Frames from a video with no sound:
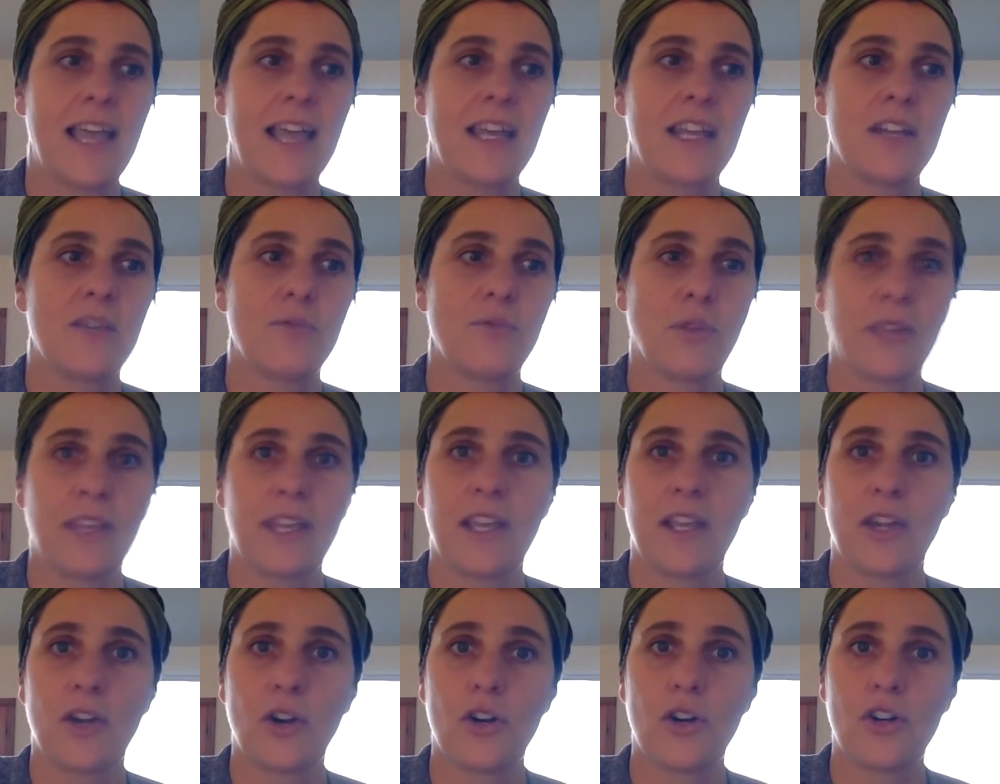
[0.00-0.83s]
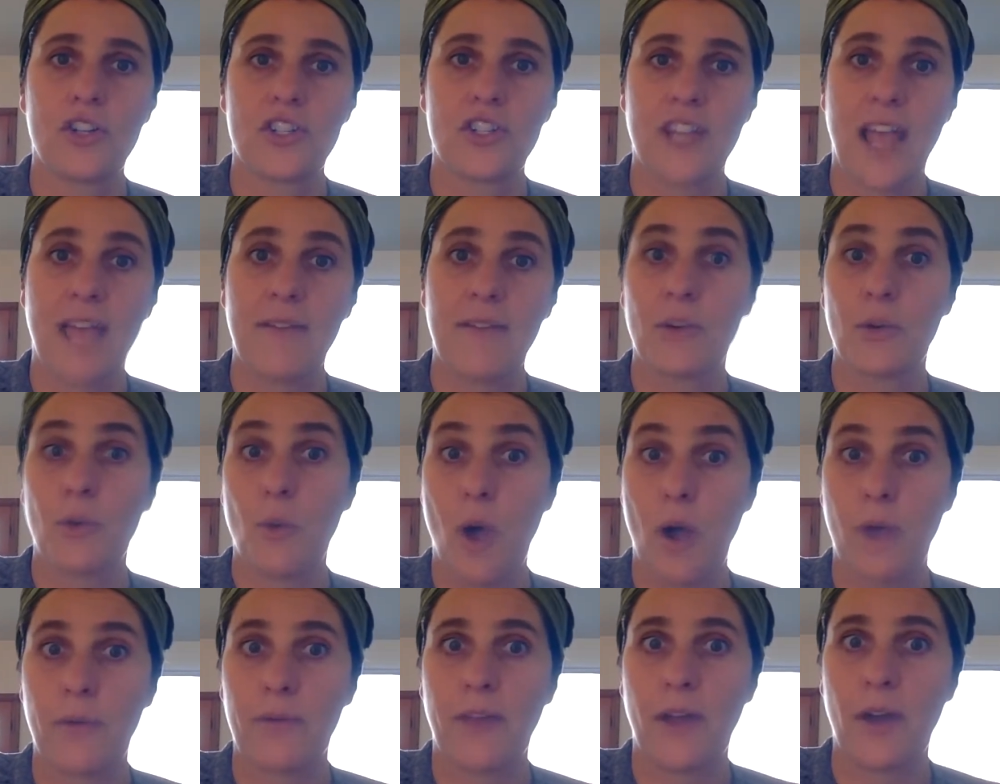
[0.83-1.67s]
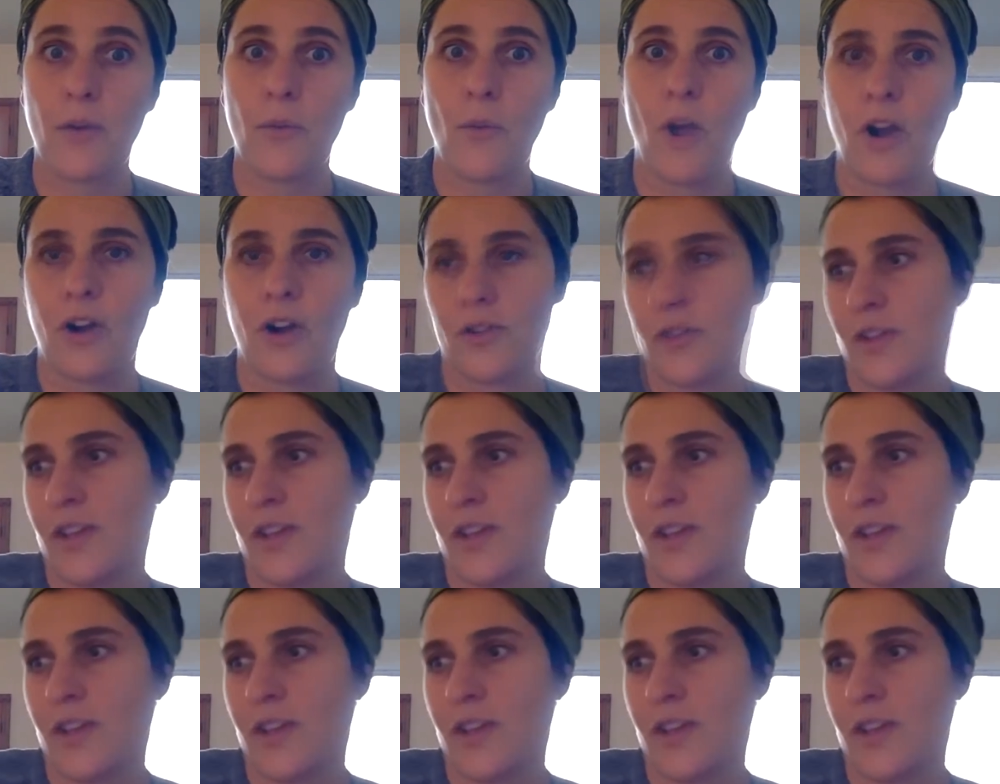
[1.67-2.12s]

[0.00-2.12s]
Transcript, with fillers: and it really encouraged Gavin to walk without a walker.